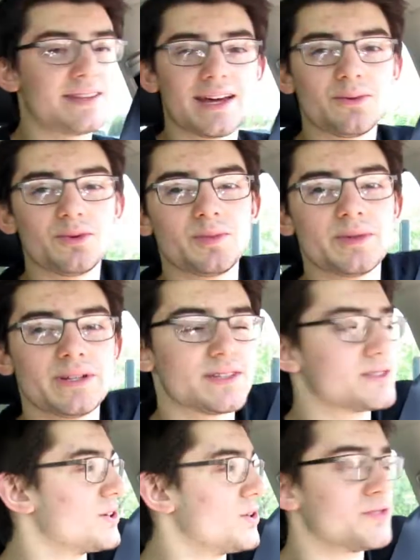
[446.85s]
That woman
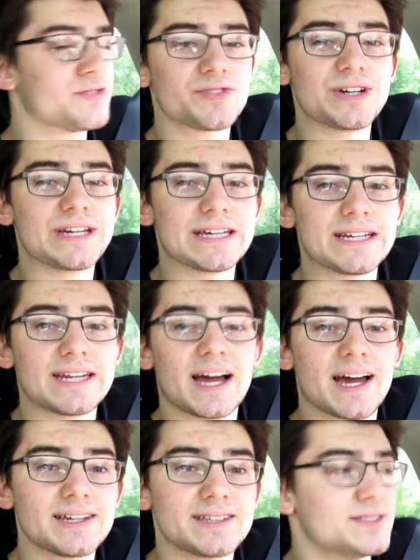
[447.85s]
is so freaking
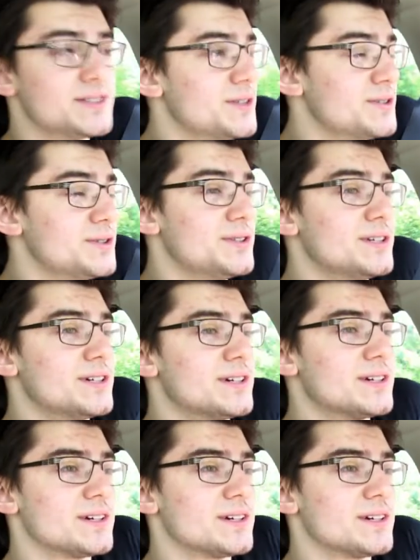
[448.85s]
nice, dude.